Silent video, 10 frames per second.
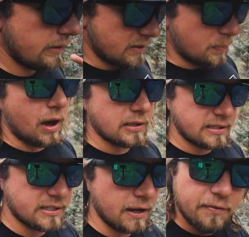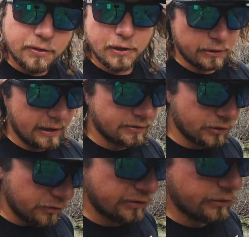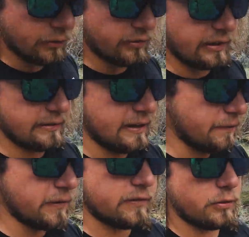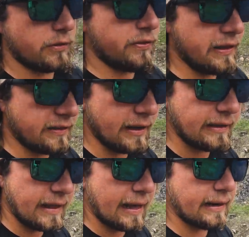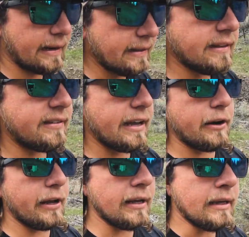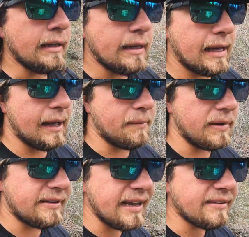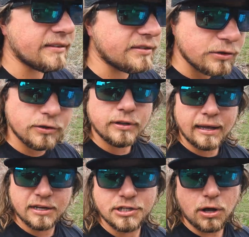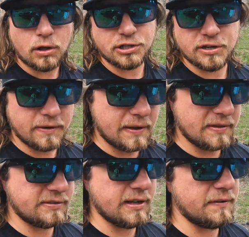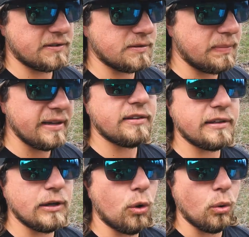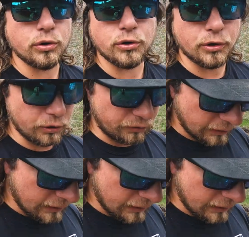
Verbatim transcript: deposits of thunder eggs or crystals and different sort of things like that in this area. Um, it takes a certain kind of geology to find this stuff. It's basically older earth.